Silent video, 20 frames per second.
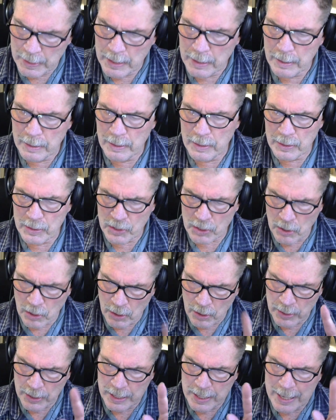It's
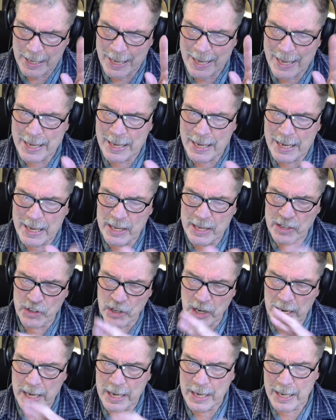called the
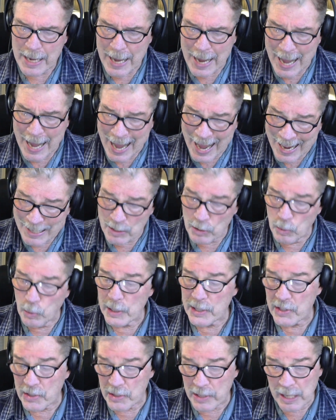AHA Act, which
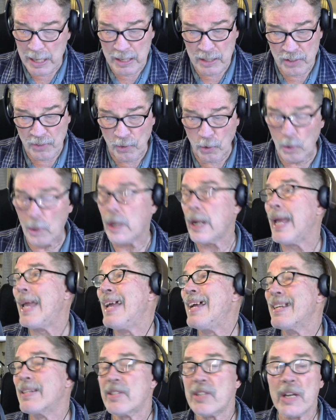stands for
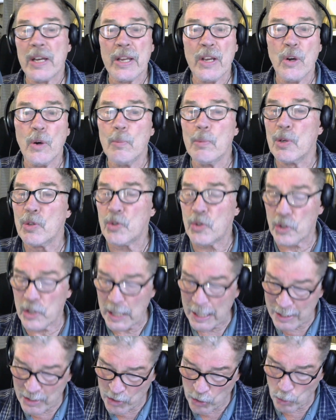
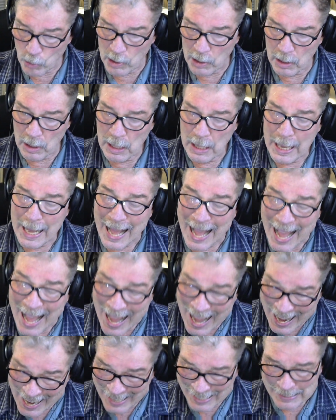Anti-Homosexual
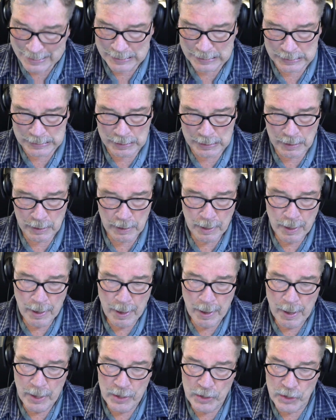Act.
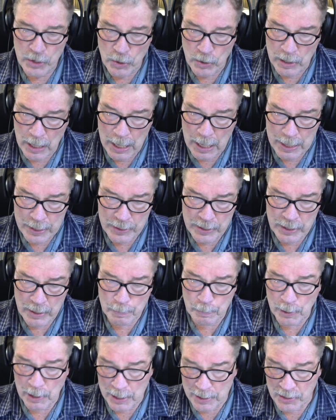Uganda
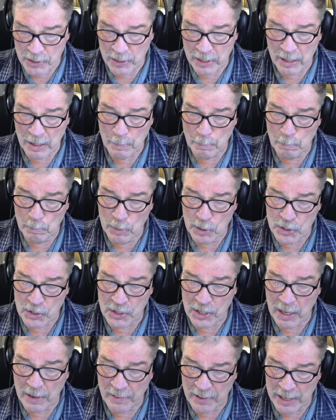President
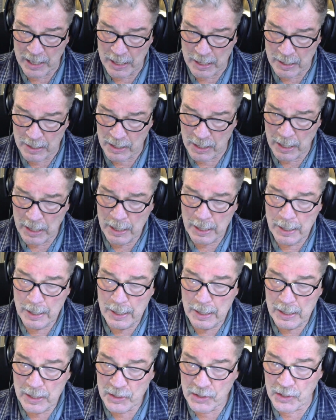Museveni
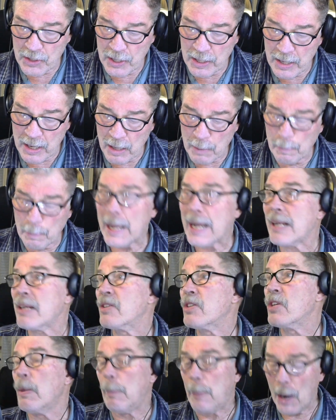sent it back
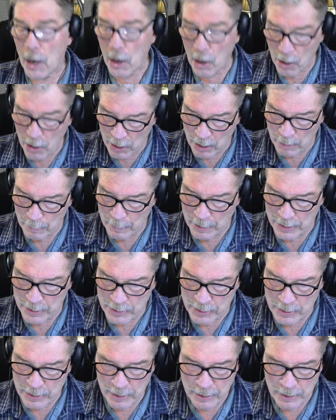to Parliament